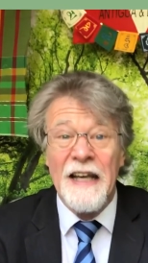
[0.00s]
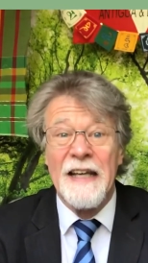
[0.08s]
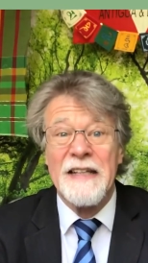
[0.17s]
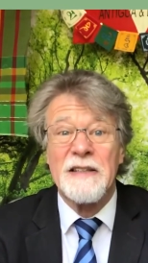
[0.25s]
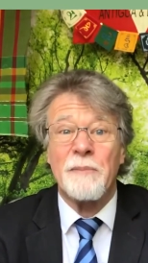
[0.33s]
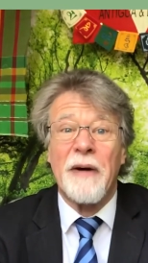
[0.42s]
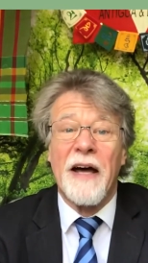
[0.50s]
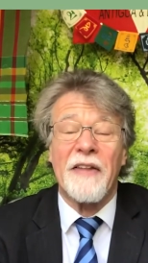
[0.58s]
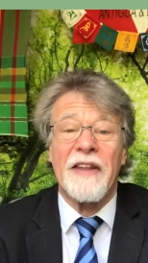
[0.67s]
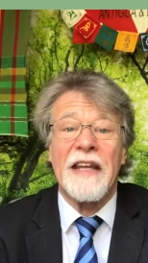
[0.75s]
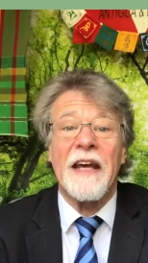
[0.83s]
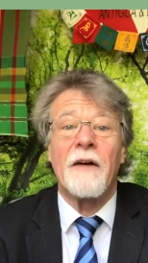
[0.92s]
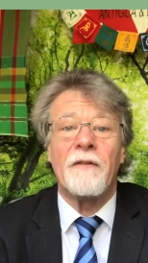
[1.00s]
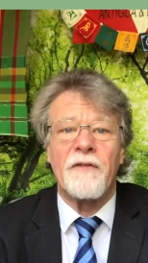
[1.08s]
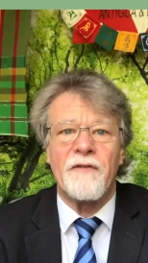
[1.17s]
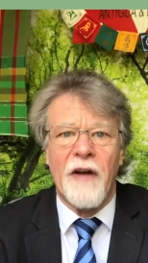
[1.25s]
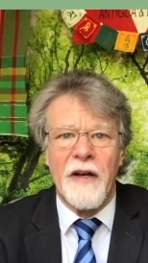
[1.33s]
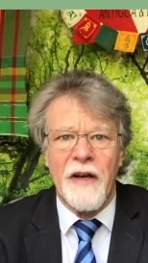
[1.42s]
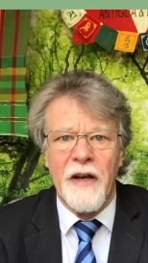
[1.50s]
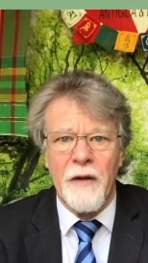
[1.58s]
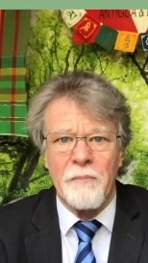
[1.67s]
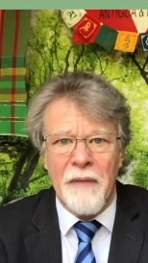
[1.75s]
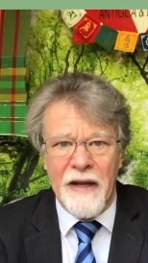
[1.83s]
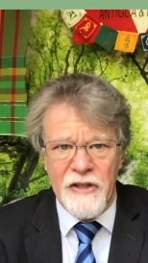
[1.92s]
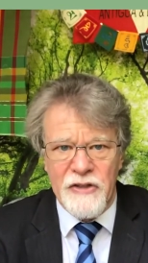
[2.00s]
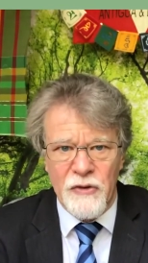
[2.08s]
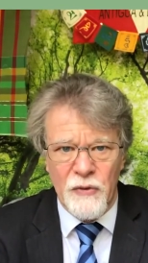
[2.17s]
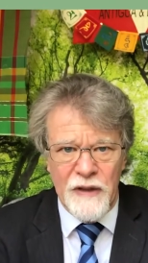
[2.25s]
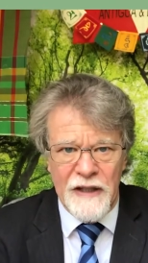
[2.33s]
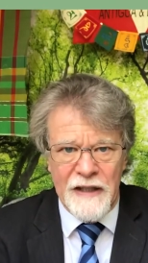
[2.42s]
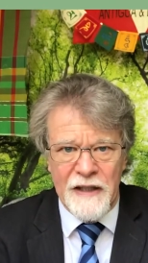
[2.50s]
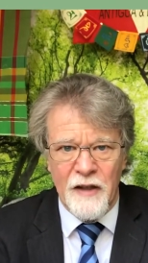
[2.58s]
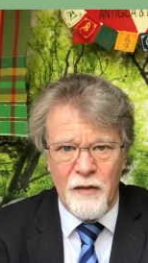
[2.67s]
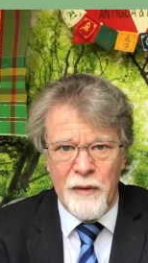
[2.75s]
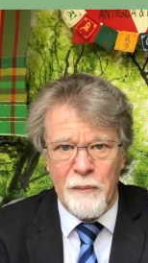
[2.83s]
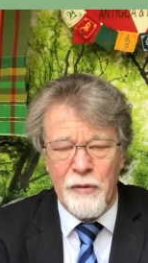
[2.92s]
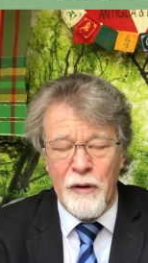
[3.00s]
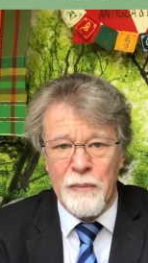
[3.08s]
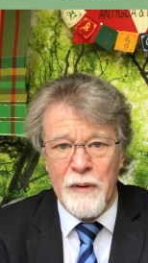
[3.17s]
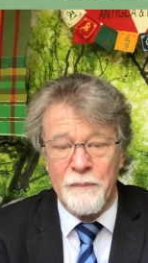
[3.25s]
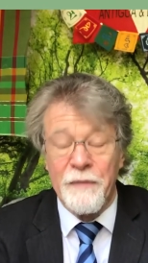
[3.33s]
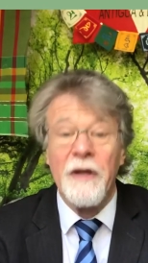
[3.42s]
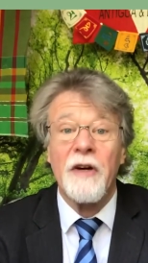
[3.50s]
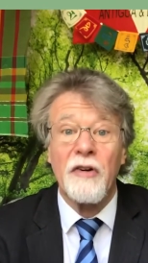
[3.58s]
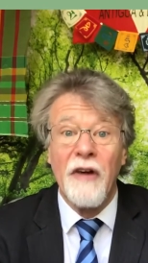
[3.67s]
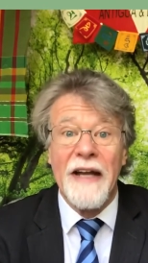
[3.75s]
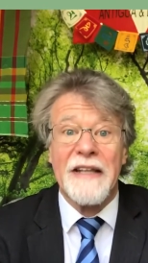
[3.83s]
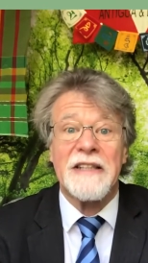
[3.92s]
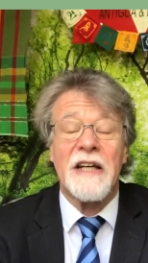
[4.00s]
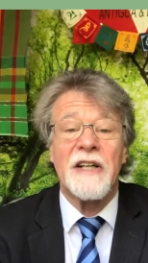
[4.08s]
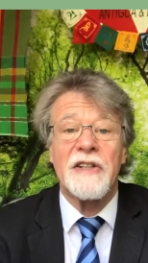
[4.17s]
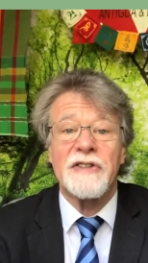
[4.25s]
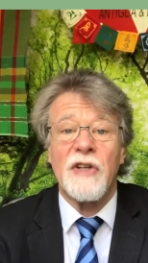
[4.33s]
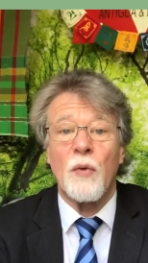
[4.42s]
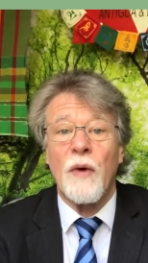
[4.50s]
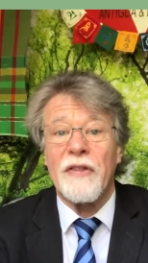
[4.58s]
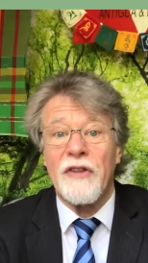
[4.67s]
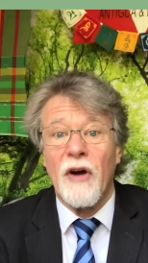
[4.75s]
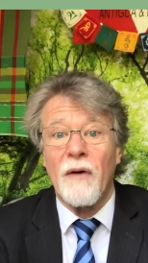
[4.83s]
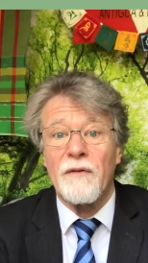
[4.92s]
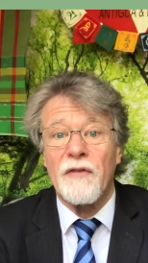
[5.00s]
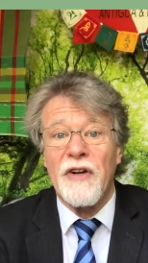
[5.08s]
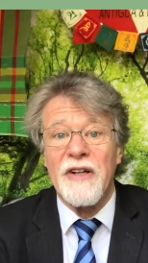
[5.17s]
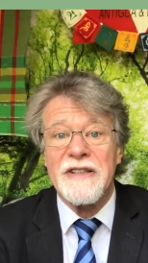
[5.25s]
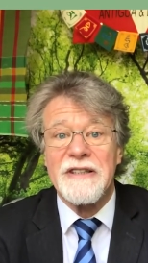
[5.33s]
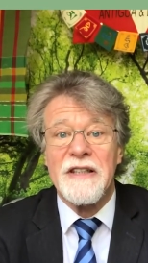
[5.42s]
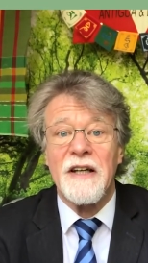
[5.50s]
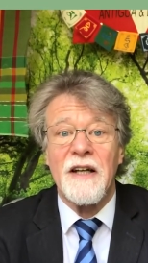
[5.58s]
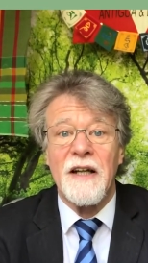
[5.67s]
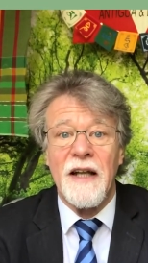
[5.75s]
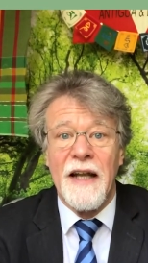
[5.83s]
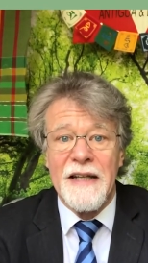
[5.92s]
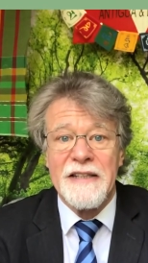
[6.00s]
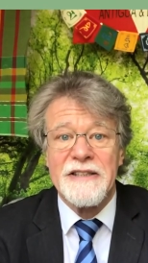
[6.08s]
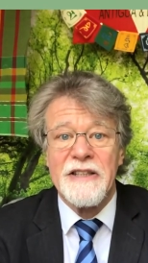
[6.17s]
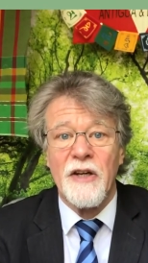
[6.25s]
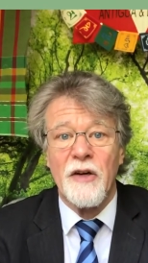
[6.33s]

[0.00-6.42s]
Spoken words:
is about the fundamental economic problem. Great. So with confidence, let's